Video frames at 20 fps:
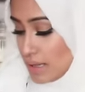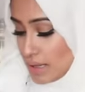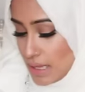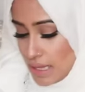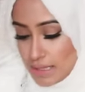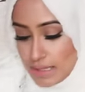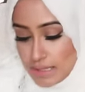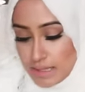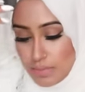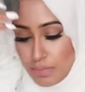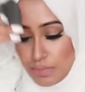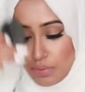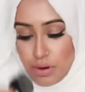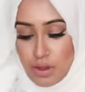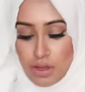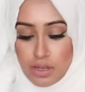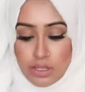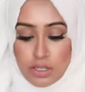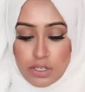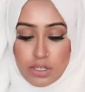That's the
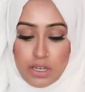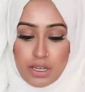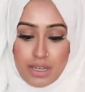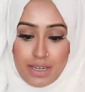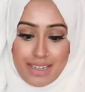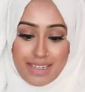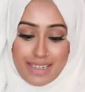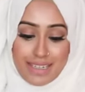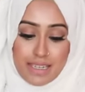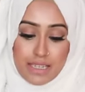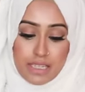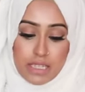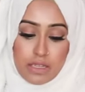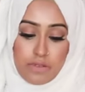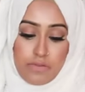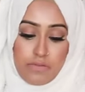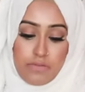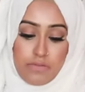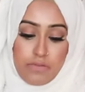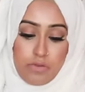brush and it's
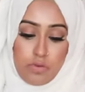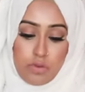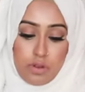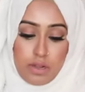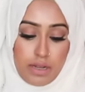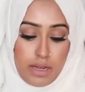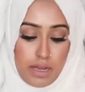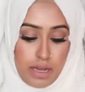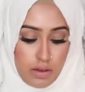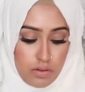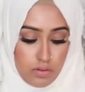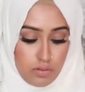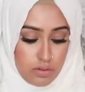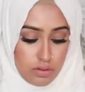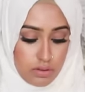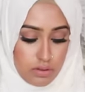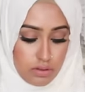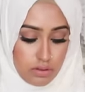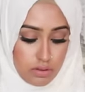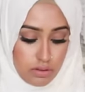fallen
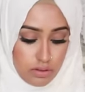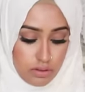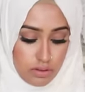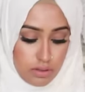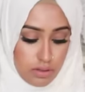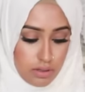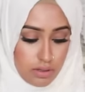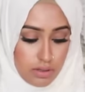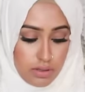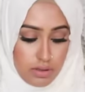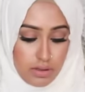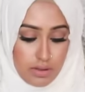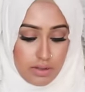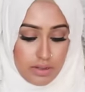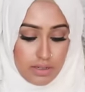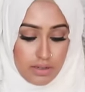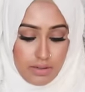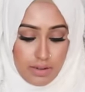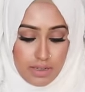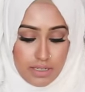out.
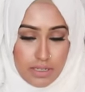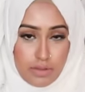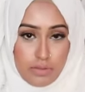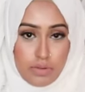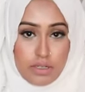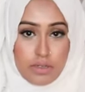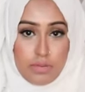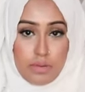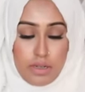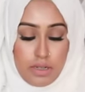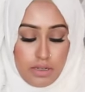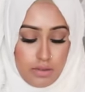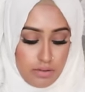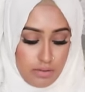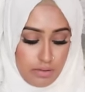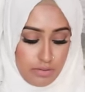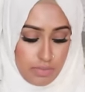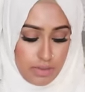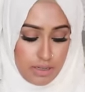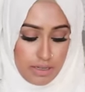I don't actually want to put
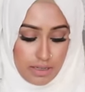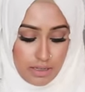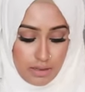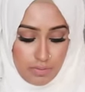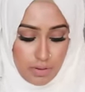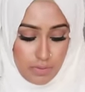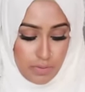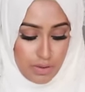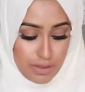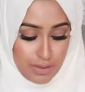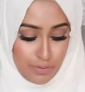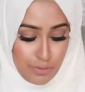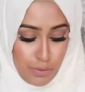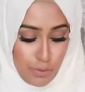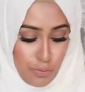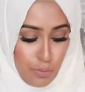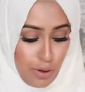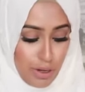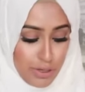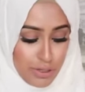it on my lid at the moment because I've
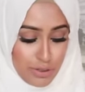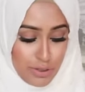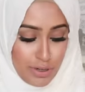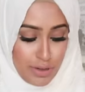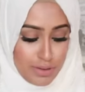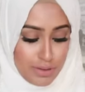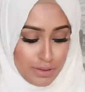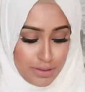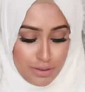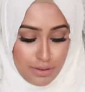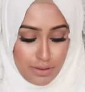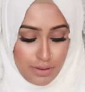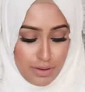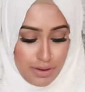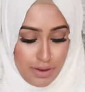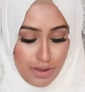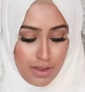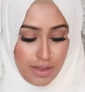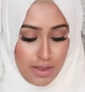got white trousers on.